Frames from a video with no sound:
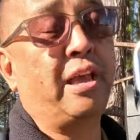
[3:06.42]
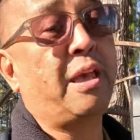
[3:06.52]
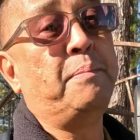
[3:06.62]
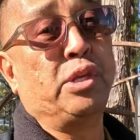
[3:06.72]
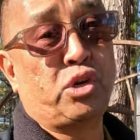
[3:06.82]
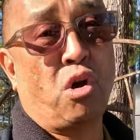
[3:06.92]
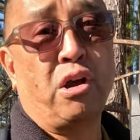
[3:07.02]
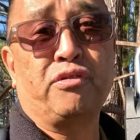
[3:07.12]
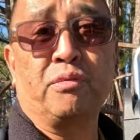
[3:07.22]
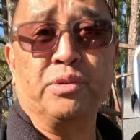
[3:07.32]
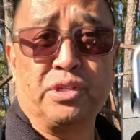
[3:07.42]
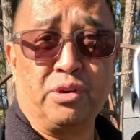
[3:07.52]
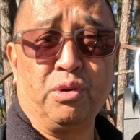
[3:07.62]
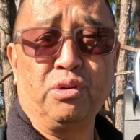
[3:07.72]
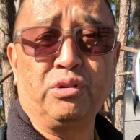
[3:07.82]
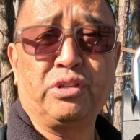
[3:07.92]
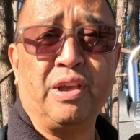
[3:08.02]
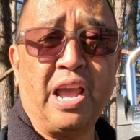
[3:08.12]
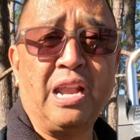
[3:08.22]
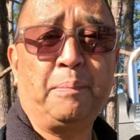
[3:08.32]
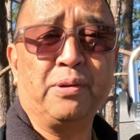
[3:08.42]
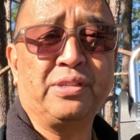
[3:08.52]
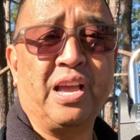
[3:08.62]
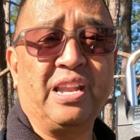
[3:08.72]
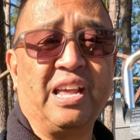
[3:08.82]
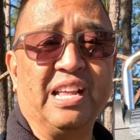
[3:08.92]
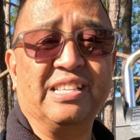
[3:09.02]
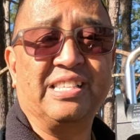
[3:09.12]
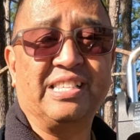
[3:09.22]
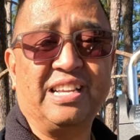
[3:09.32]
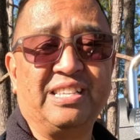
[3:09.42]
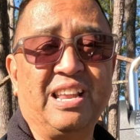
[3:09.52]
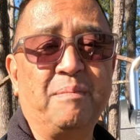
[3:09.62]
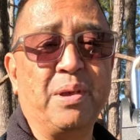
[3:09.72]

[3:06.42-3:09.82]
and can be charged from 0 to 80% in 60